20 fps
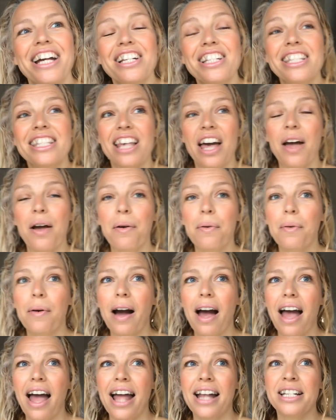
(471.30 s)

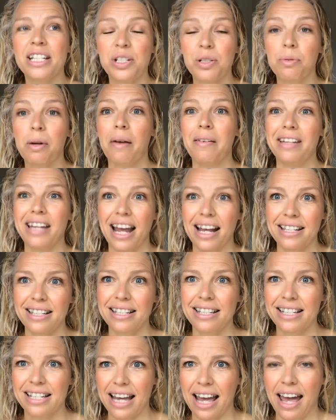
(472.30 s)
so ended up going
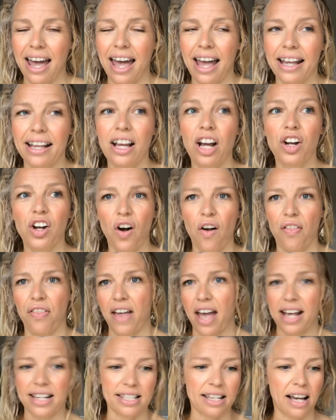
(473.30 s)
yesterday, got
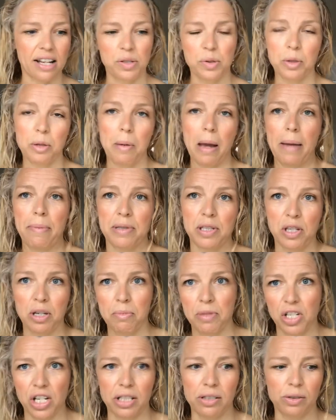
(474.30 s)
there, signed all the papers, took
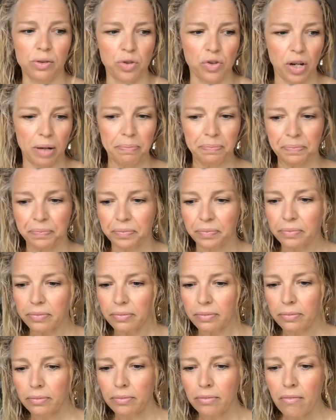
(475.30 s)
my children.
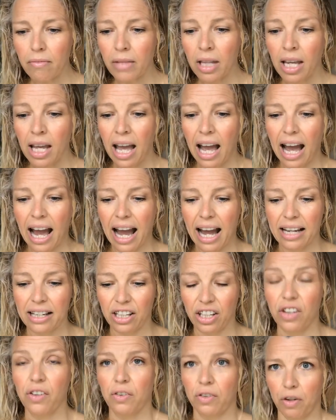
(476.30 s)

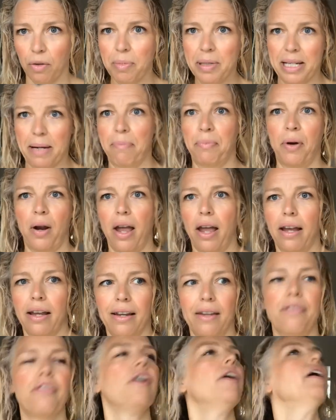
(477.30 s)
And, you know, I've got to be dead
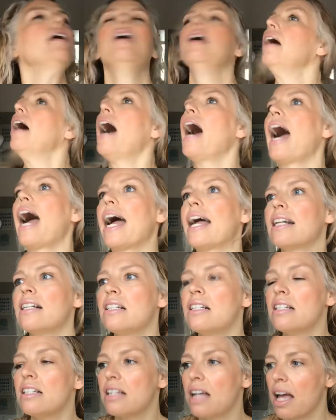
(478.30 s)
brave.
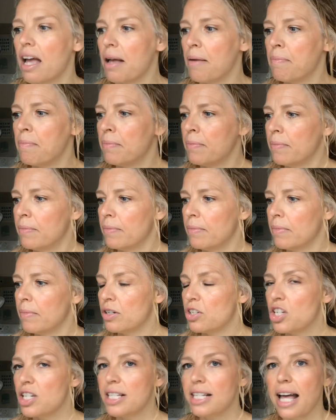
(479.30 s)
And um,
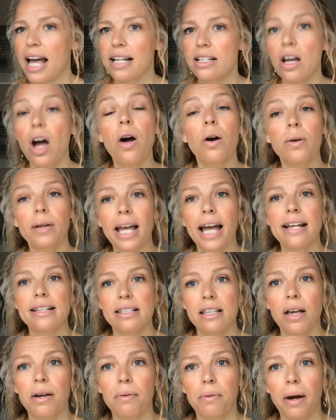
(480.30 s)
she said, oh yeah,
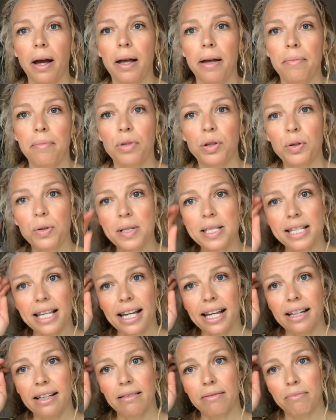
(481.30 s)
so um, you're
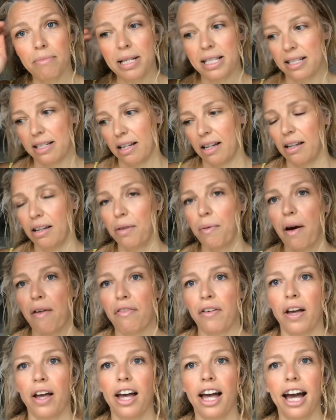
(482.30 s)
seeing Mister
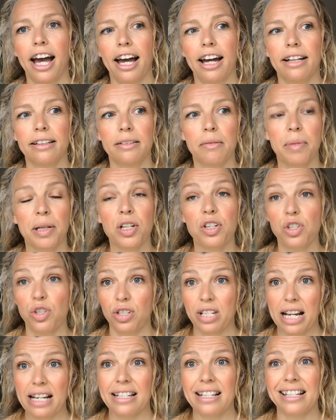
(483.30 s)
Whoever, and because
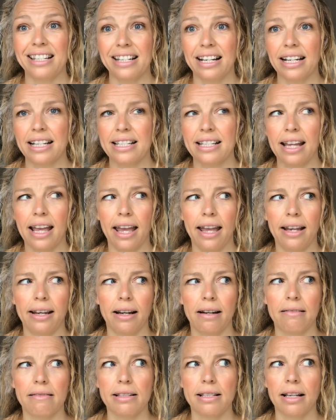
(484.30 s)
your dentist still isn't in.
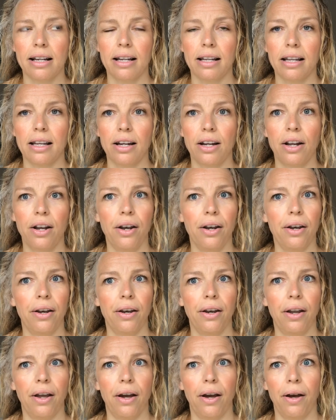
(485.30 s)
I was like,
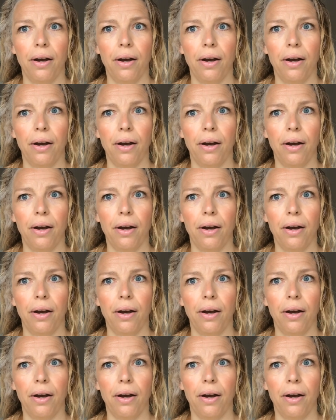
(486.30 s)
no.